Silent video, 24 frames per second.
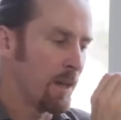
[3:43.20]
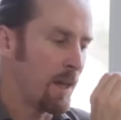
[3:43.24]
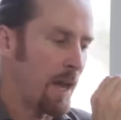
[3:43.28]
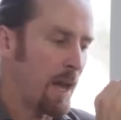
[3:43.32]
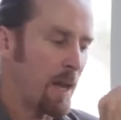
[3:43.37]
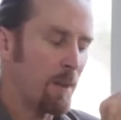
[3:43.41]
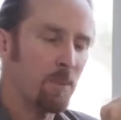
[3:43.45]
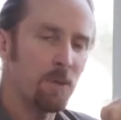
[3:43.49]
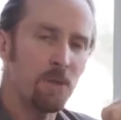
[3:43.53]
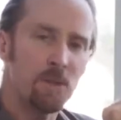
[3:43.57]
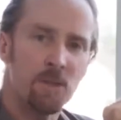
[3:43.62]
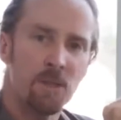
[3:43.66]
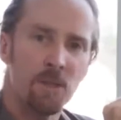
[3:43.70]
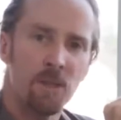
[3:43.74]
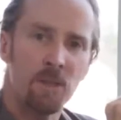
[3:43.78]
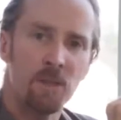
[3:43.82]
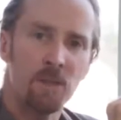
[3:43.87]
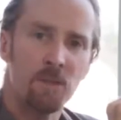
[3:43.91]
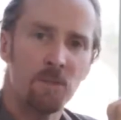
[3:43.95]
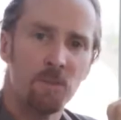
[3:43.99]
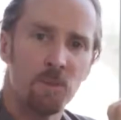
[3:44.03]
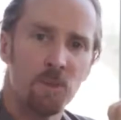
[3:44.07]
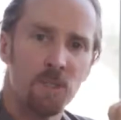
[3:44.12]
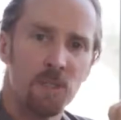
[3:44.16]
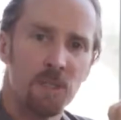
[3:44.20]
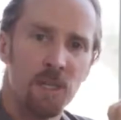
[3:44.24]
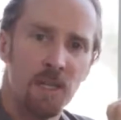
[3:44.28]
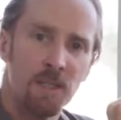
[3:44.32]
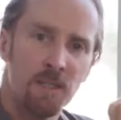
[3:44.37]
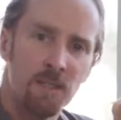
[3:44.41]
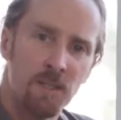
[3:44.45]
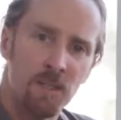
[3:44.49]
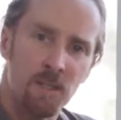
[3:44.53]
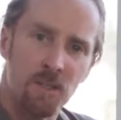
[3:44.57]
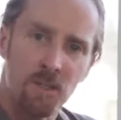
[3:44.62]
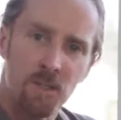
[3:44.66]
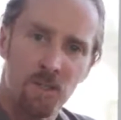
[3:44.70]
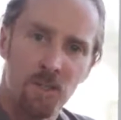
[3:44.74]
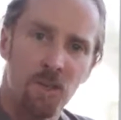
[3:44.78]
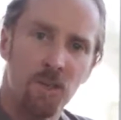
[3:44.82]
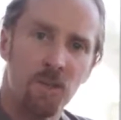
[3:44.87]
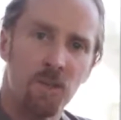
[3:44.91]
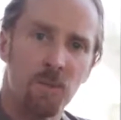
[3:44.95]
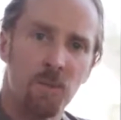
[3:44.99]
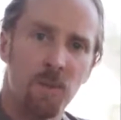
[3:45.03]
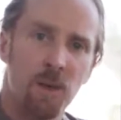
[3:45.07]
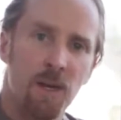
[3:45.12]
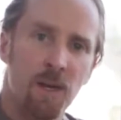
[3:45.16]
aperture, which lets in a
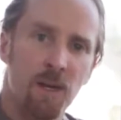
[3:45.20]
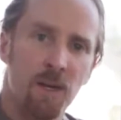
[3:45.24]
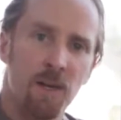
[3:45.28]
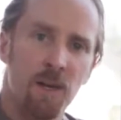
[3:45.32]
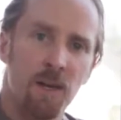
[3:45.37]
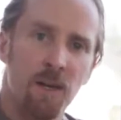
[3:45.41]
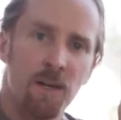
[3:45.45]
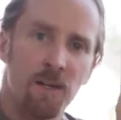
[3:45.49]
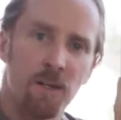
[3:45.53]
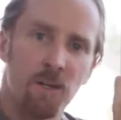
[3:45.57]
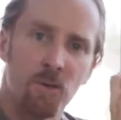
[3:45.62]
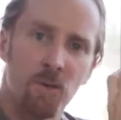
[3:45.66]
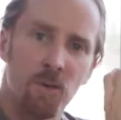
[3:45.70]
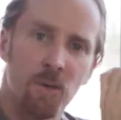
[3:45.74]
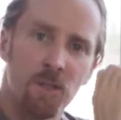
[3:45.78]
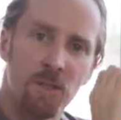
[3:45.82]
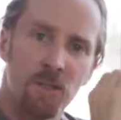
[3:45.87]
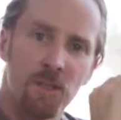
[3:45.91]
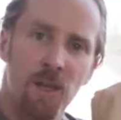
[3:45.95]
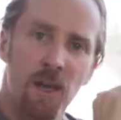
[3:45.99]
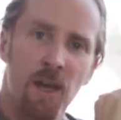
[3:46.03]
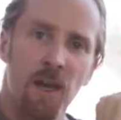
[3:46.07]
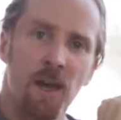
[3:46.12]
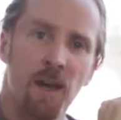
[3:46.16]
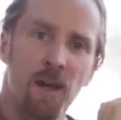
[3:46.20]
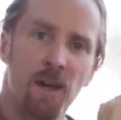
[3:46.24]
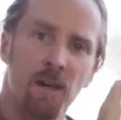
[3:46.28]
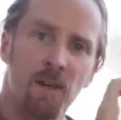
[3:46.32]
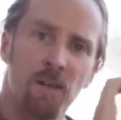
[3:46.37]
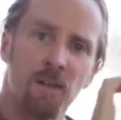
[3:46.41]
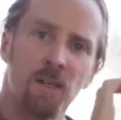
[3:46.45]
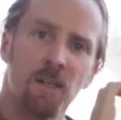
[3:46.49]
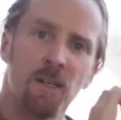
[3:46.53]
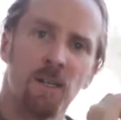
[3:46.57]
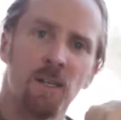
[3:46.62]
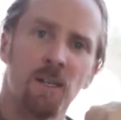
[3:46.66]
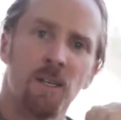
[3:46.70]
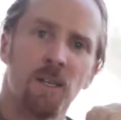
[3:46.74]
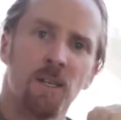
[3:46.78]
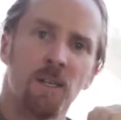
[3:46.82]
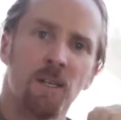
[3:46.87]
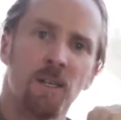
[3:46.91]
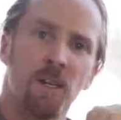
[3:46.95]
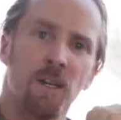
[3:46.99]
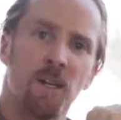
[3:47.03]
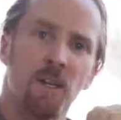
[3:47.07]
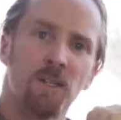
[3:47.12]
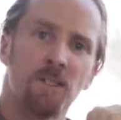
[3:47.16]
certain amount of light according to how
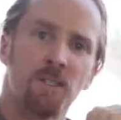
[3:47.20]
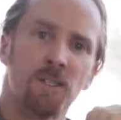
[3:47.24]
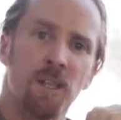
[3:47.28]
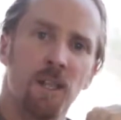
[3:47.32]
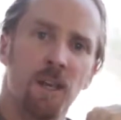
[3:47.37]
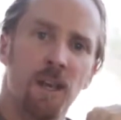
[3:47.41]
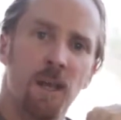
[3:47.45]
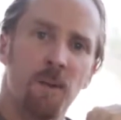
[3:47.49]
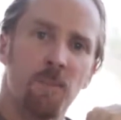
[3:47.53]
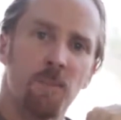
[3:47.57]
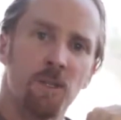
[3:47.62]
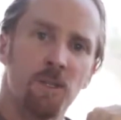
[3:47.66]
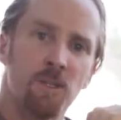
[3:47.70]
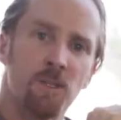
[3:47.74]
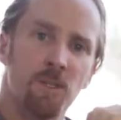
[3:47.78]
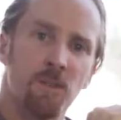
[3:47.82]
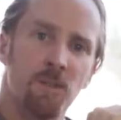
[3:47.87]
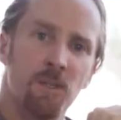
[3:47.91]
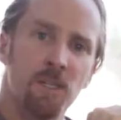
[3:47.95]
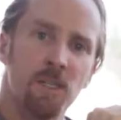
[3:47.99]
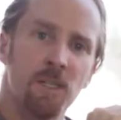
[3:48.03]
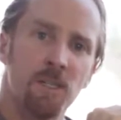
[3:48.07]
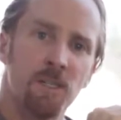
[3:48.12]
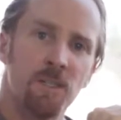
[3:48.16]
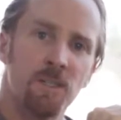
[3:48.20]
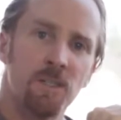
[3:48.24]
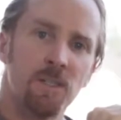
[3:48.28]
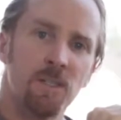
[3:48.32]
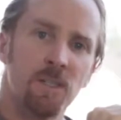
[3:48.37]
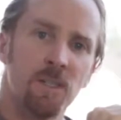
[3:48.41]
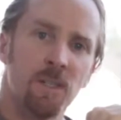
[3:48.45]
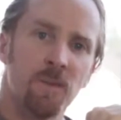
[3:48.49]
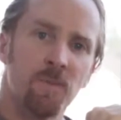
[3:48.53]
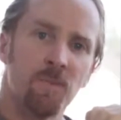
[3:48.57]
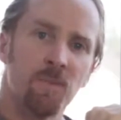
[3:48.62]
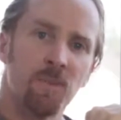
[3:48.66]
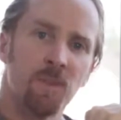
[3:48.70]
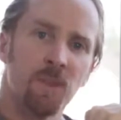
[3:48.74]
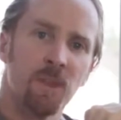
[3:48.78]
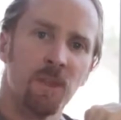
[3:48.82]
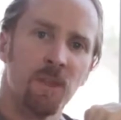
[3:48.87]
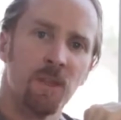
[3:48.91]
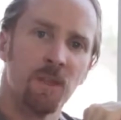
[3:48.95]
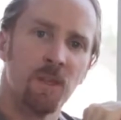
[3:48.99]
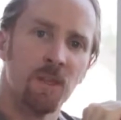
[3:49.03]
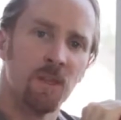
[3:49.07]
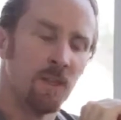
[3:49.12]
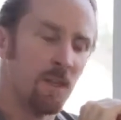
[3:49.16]
large that aperture is,
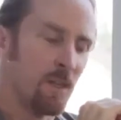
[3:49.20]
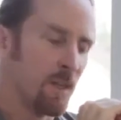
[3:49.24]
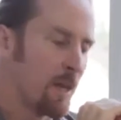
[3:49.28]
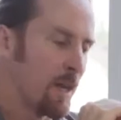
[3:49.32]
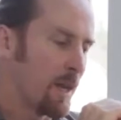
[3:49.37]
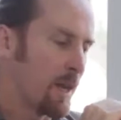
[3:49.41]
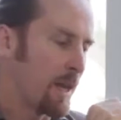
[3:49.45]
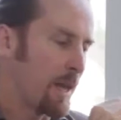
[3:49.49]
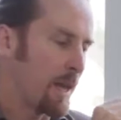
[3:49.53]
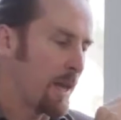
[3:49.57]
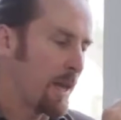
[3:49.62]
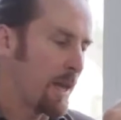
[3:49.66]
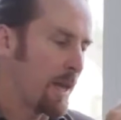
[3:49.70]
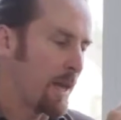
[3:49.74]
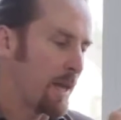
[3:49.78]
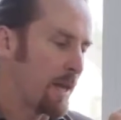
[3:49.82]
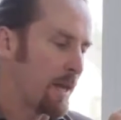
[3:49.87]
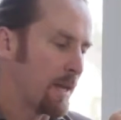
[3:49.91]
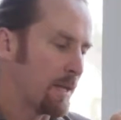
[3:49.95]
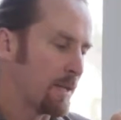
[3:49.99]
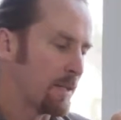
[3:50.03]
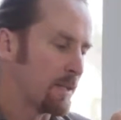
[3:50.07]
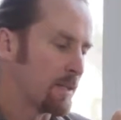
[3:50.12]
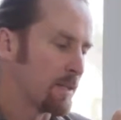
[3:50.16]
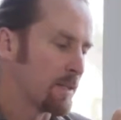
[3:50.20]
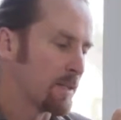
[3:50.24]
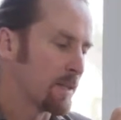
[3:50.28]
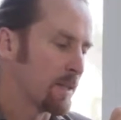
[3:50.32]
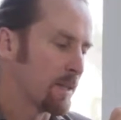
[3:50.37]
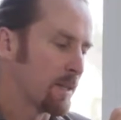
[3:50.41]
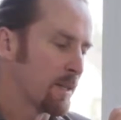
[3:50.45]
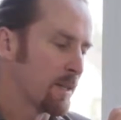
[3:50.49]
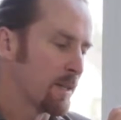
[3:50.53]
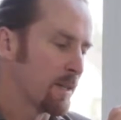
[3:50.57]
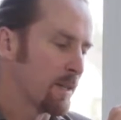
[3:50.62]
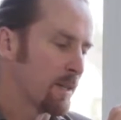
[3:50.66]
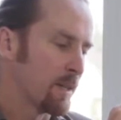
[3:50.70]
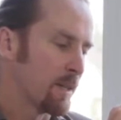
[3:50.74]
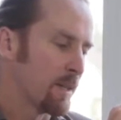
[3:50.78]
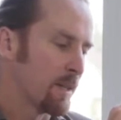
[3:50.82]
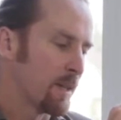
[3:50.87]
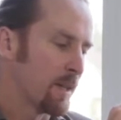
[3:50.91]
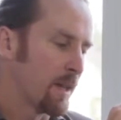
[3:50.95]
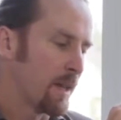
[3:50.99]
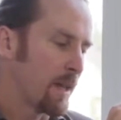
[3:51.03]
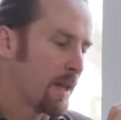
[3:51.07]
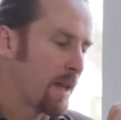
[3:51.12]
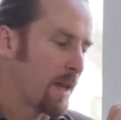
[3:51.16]
and
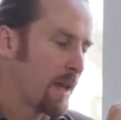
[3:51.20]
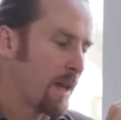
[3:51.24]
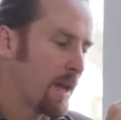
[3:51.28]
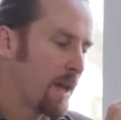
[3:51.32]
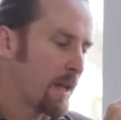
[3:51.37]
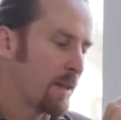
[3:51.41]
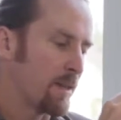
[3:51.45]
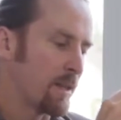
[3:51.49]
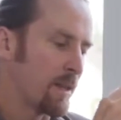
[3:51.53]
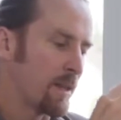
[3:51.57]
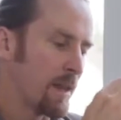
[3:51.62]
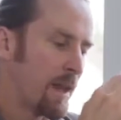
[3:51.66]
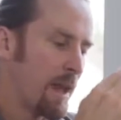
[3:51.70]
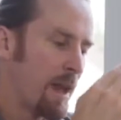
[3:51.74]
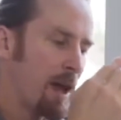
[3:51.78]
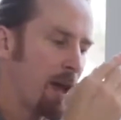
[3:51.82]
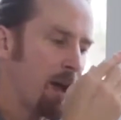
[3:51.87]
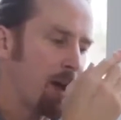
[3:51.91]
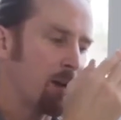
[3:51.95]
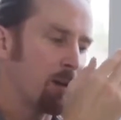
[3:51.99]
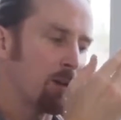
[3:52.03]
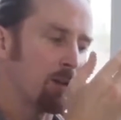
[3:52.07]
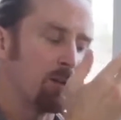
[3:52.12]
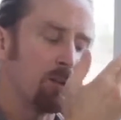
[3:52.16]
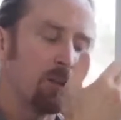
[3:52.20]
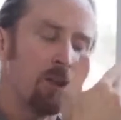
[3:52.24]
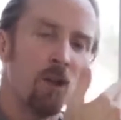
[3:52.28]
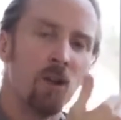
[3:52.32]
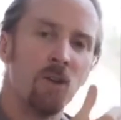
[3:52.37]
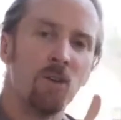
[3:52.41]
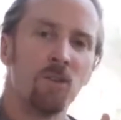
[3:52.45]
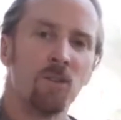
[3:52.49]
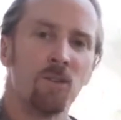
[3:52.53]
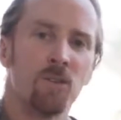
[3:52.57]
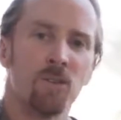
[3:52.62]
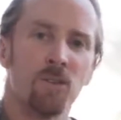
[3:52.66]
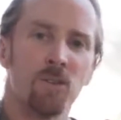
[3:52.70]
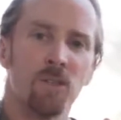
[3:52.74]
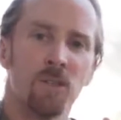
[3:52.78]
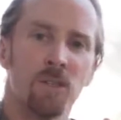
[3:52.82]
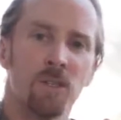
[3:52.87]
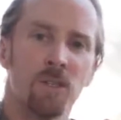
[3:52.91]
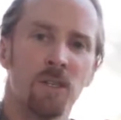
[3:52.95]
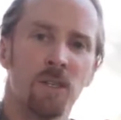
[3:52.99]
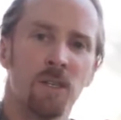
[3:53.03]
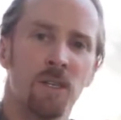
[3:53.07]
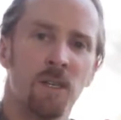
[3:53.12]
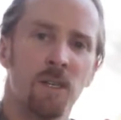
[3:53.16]
then how long
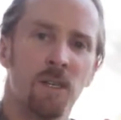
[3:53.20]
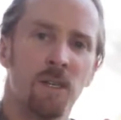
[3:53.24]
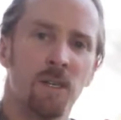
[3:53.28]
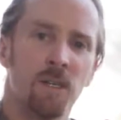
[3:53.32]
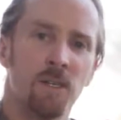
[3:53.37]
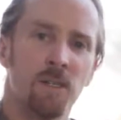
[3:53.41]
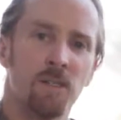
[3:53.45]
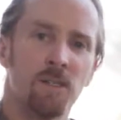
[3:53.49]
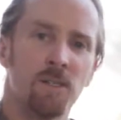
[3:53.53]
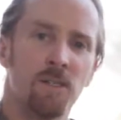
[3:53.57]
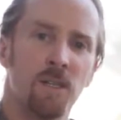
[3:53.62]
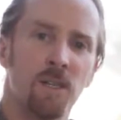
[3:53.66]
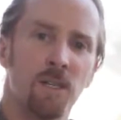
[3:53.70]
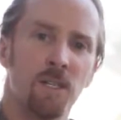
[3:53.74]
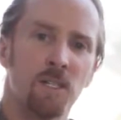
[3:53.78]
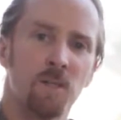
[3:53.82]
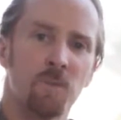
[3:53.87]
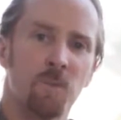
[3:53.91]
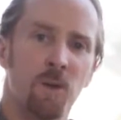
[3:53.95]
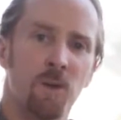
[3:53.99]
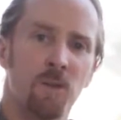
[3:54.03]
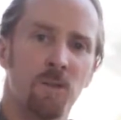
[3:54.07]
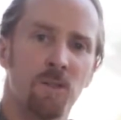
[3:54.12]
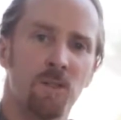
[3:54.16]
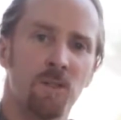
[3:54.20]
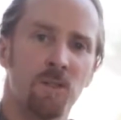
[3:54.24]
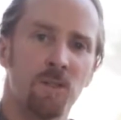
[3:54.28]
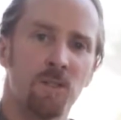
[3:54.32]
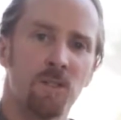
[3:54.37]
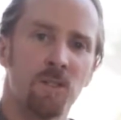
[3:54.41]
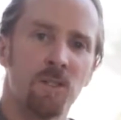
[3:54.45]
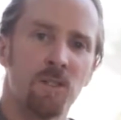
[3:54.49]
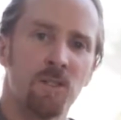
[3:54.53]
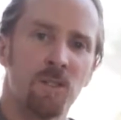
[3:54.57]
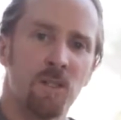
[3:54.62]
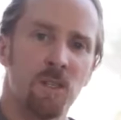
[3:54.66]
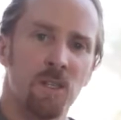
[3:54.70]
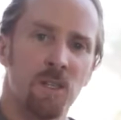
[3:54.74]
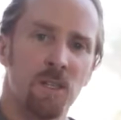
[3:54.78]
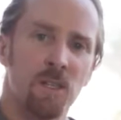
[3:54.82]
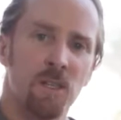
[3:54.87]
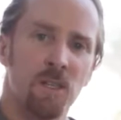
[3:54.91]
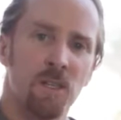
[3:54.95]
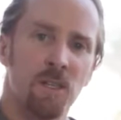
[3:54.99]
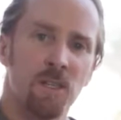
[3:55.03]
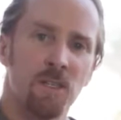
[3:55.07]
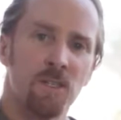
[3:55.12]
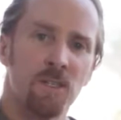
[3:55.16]
it exposes
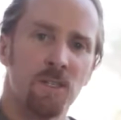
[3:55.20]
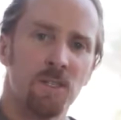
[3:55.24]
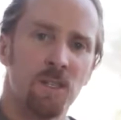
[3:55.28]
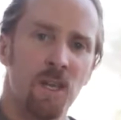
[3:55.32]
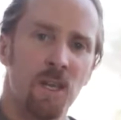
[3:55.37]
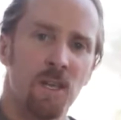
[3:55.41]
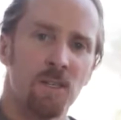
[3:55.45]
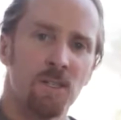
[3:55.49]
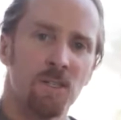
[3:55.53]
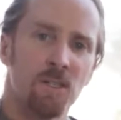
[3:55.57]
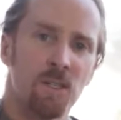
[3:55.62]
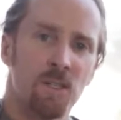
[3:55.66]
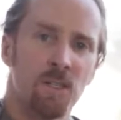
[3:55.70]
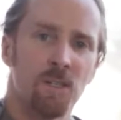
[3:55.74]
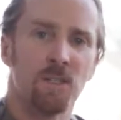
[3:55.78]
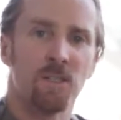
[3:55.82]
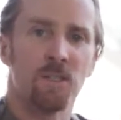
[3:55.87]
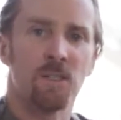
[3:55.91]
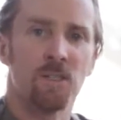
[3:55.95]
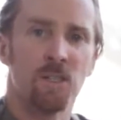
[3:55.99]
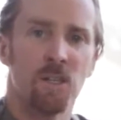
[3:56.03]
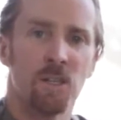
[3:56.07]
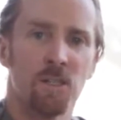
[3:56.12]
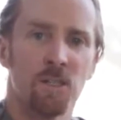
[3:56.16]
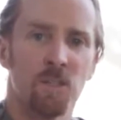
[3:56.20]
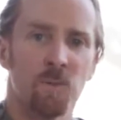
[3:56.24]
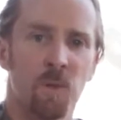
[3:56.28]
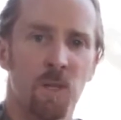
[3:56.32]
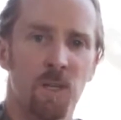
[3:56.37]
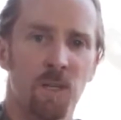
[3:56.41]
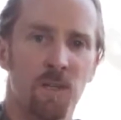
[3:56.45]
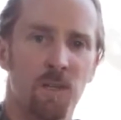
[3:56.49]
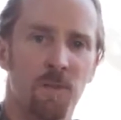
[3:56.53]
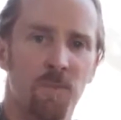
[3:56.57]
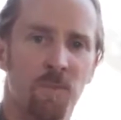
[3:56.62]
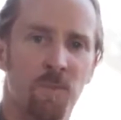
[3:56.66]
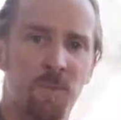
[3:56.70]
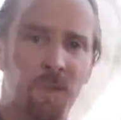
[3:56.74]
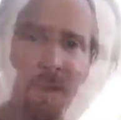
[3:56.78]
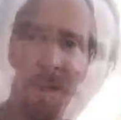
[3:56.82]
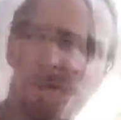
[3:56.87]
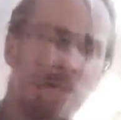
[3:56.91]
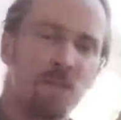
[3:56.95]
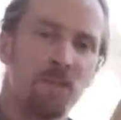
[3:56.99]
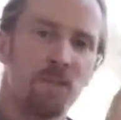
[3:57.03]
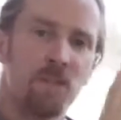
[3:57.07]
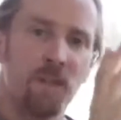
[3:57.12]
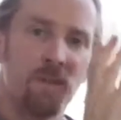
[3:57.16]
the sensor is the shutter speed.
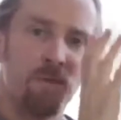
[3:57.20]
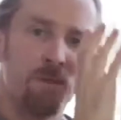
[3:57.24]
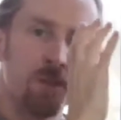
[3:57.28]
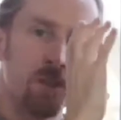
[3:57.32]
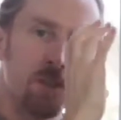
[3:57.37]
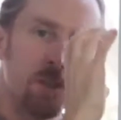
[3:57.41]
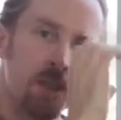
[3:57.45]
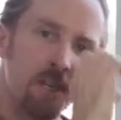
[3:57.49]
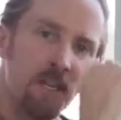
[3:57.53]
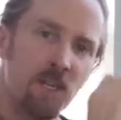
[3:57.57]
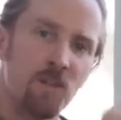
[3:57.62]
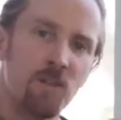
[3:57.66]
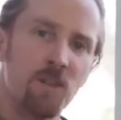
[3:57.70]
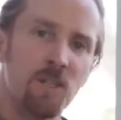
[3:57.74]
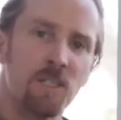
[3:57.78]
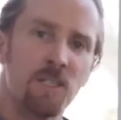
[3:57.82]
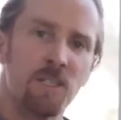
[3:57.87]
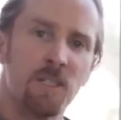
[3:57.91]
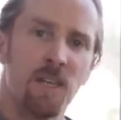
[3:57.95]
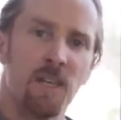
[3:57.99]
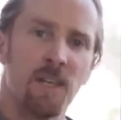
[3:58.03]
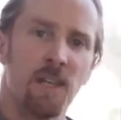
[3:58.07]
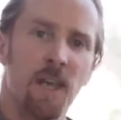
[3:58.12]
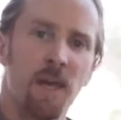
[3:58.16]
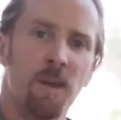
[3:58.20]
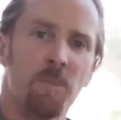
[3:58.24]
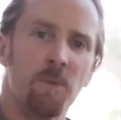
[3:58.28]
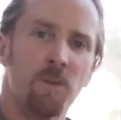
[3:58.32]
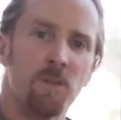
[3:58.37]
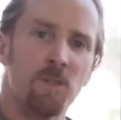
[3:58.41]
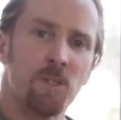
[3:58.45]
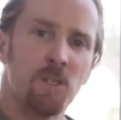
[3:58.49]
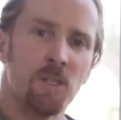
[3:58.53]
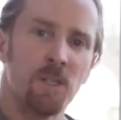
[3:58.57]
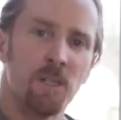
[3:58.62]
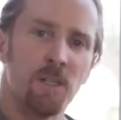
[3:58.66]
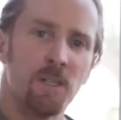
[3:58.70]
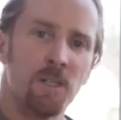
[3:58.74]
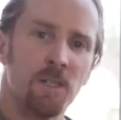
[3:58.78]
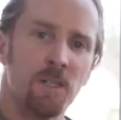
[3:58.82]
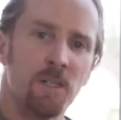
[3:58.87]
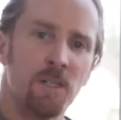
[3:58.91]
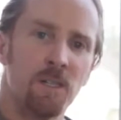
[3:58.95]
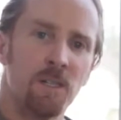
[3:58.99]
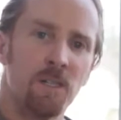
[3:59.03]
So if you decrease that aperture,